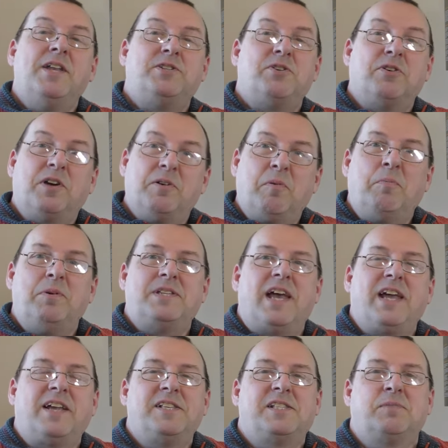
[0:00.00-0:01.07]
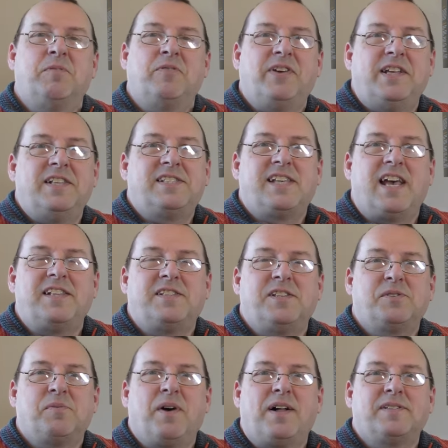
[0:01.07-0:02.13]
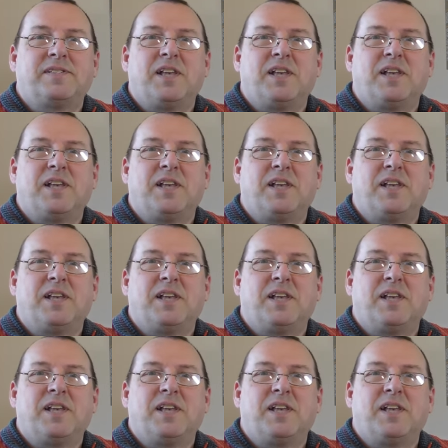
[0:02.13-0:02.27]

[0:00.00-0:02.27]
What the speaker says: Duncan will be taking some of his sets as well.